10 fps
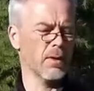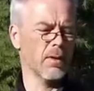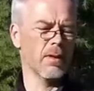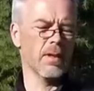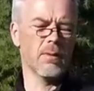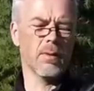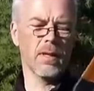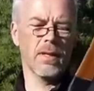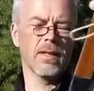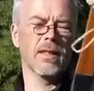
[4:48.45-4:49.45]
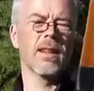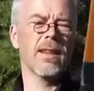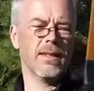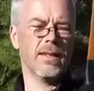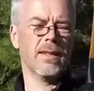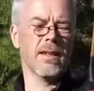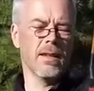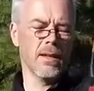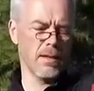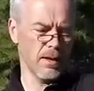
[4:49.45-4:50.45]
So this one is the less
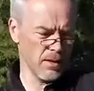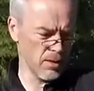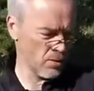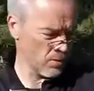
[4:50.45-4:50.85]
center